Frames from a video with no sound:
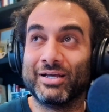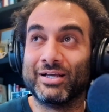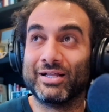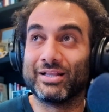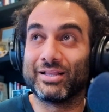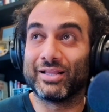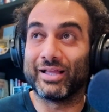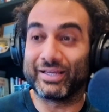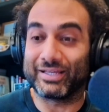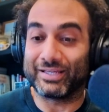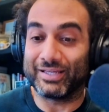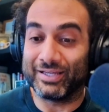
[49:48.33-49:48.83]

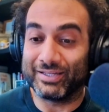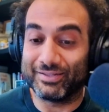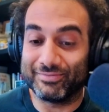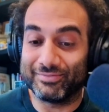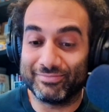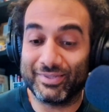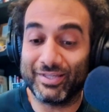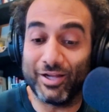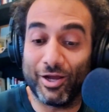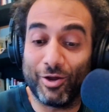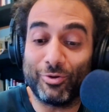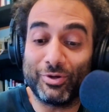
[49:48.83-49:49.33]
Like it
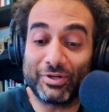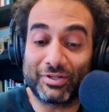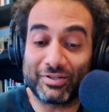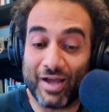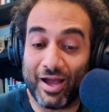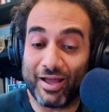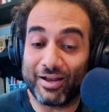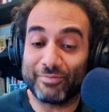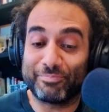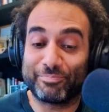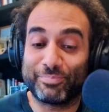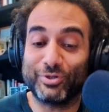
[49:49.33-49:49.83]

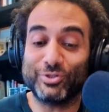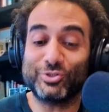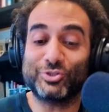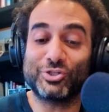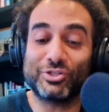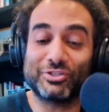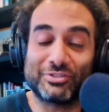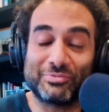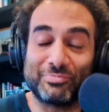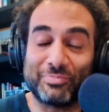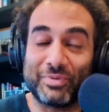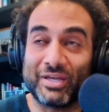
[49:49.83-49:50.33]
kind of
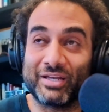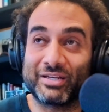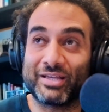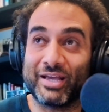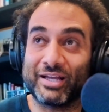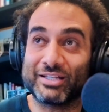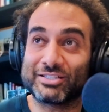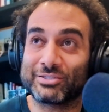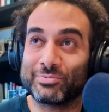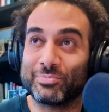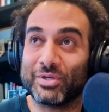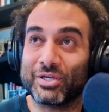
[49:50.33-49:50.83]
pushes me, it
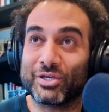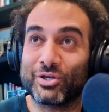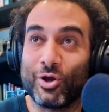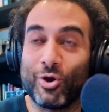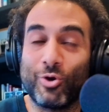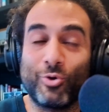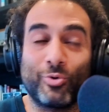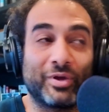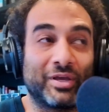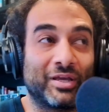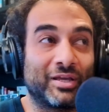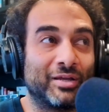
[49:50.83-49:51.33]
gets me
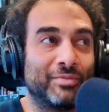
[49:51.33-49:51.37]
going,